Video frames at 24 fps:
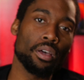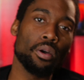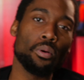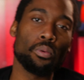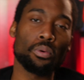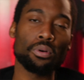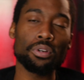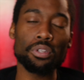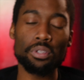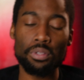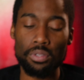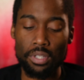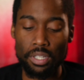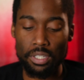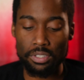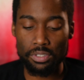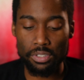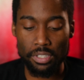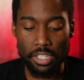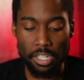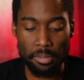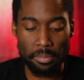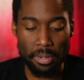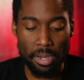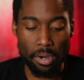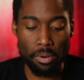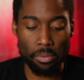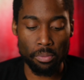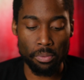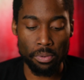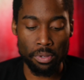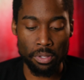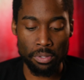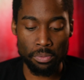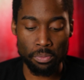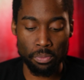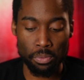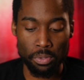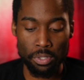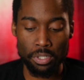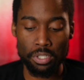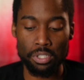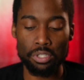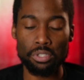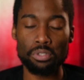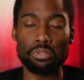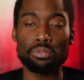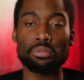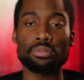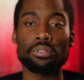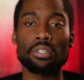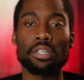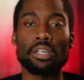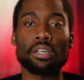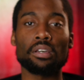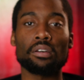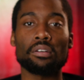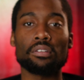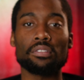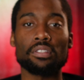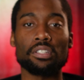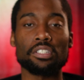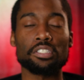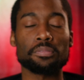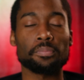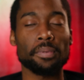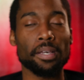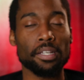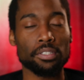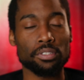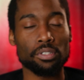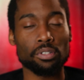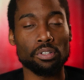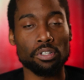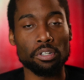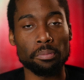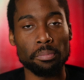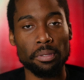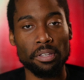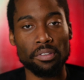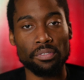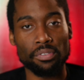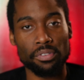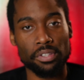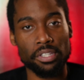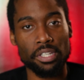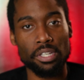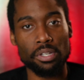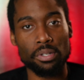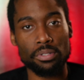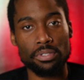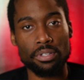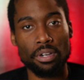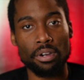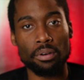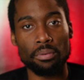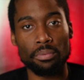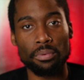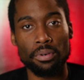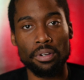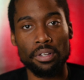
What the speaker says: What do you think it's going to come out with? What do you think the specs are going to be for the Eos-r?